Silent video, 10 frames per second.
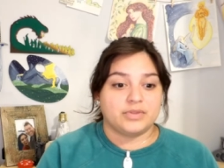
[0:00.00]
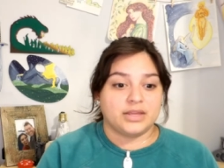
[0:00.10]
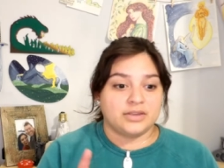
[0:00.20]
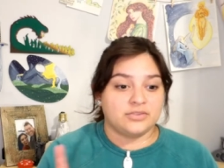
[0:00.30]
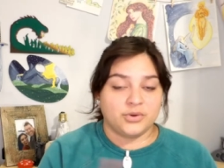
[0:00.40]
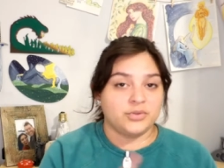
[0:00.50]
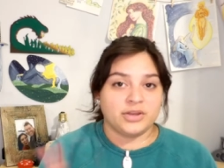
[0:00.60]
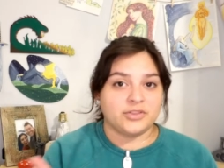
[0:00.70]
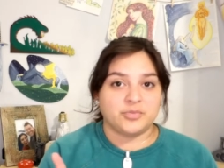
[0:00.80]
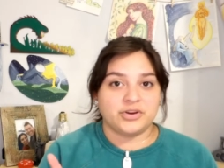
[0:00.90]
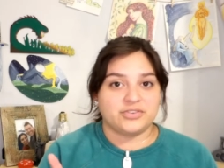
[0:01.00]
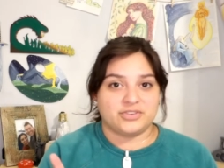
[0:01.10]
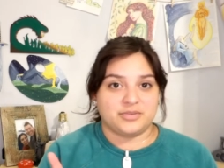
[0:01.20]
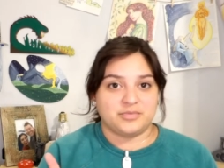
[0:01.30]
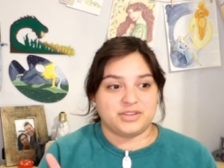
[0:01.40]
is the only other
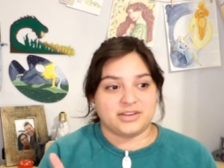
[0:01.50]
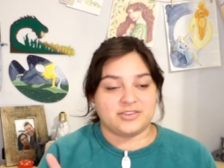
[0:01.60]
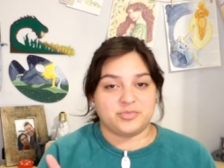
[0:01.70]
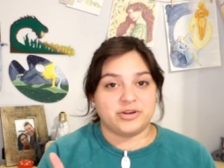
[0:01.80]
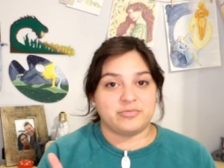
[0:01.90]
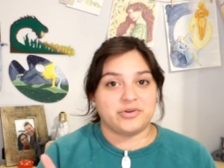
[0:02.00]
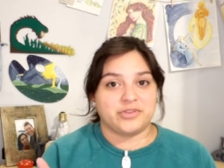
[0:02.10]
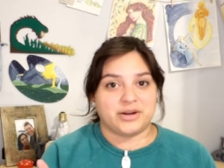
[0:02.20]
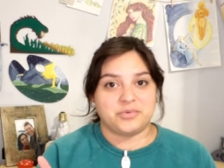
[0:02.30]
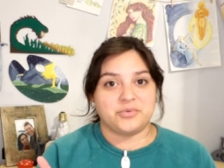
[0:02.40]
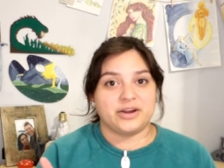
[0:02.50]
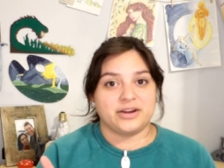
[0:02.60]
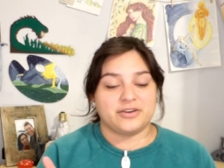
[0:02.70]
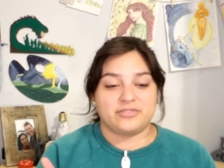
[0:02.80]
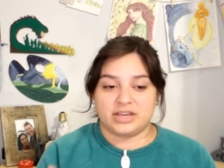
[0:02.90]
person besides Bilbo that I'm
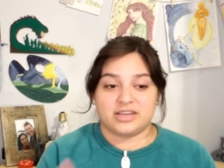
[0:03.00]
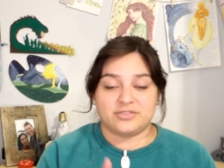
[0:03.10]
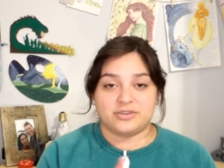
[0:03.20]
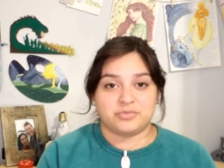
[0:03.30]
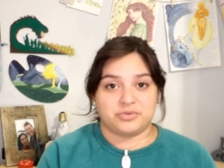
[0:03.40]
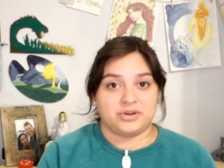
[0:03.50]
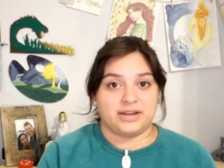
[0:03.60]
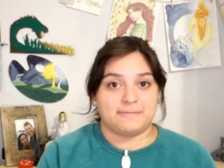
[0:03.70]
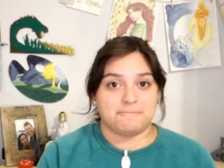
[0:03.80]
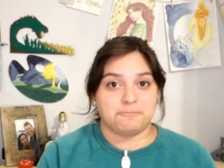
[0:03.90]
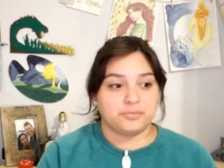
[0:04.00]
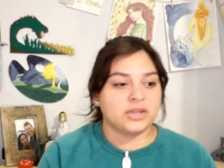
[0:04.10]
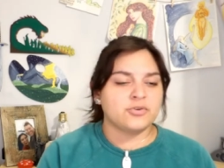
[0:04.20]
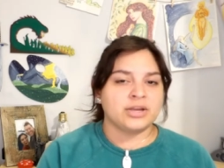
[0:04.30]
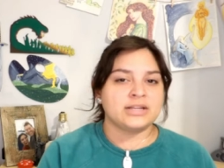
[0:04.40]
aware of that gives up the ring.
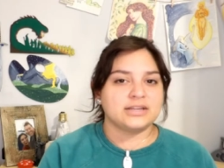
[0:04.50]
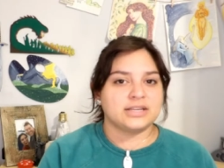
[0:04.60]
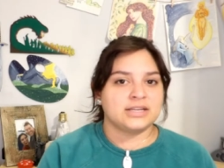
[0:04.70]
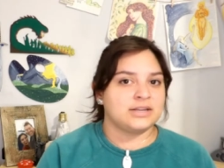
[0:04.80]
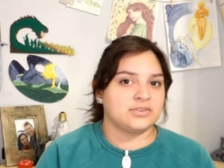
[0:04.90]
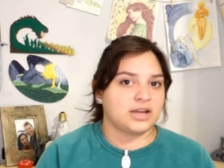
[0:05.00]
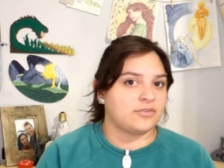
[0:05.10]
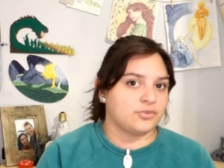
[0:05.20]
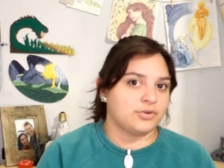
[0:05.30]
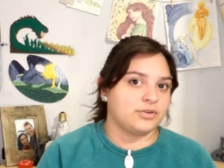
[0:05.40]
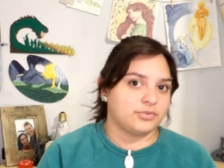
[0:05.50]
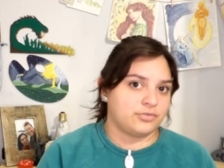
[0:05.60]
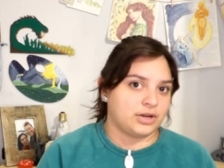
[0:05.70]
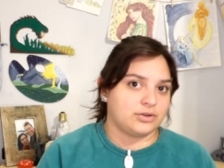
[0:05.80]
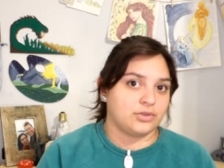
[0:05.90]
And granted, he doesn't have the ring for
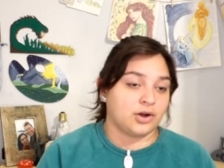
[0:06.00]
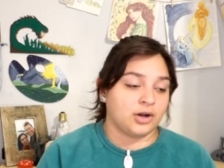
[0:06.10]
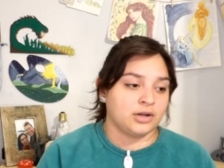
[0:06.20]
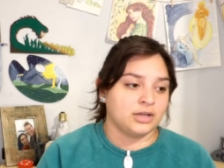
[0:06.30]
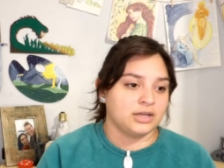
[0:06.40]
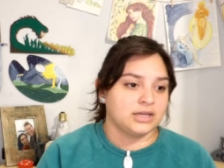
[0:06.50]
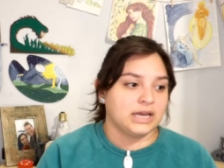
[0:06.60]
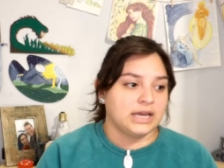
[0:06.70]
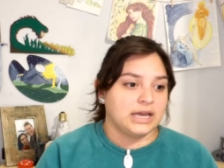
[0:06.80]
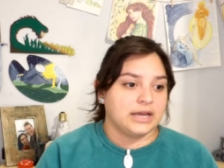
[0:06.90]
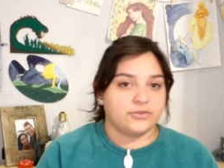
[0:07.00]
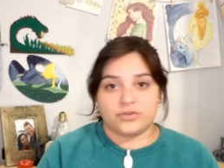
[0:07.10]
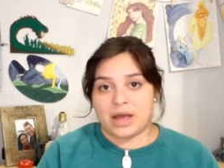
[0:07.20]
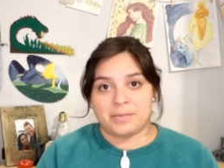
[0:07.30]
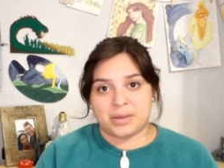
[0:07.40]
very long, and
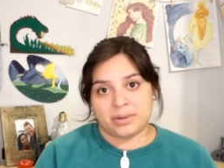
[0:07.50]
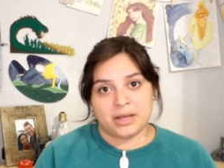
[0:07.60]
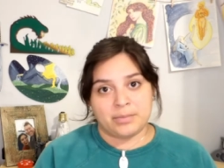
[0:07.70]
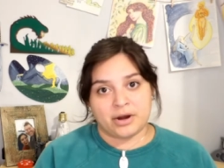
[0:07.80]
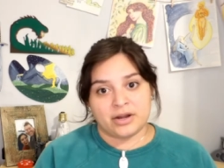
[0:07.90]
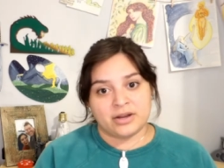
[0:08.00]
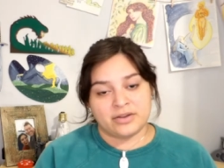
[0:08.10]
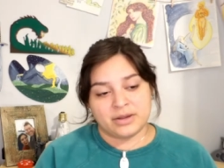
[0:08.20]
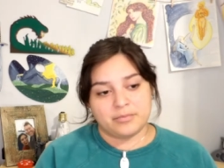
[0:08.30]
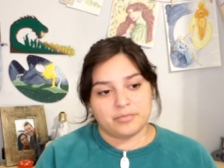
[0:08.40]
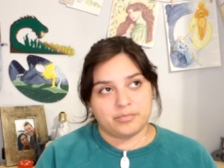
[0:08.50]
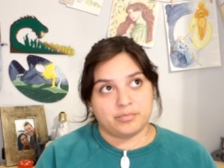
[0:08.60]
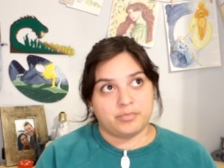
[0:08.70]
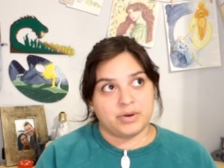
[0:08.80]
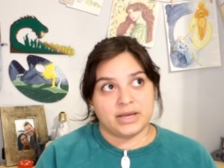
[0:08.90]
so that might play a part in it,
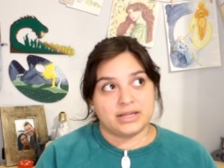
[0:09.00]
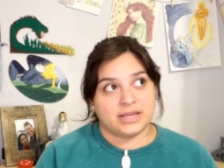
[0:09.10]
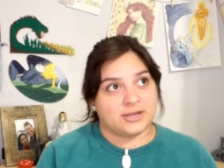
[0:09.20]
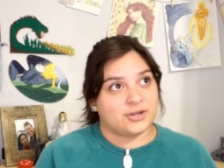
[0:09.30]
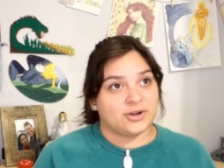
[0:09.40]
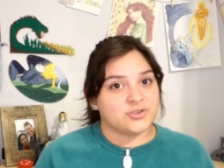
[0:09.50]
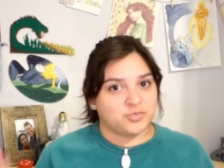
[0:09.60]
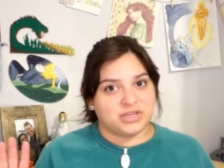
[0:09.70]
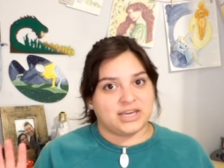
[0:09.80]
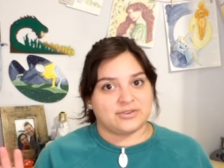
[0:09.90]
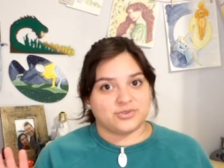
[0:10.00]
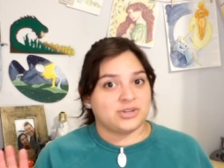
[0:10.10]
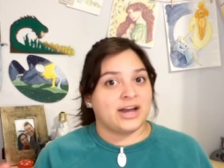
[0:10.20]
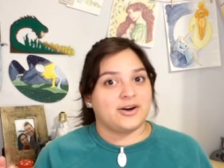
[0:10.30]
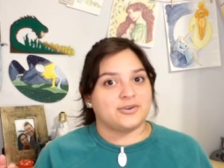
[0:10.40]
but it could also be
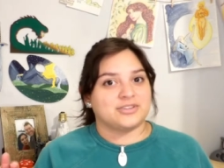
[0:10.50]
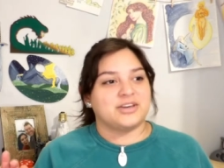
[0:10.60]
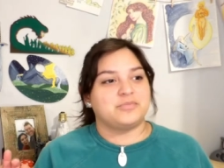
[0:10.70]
canceled out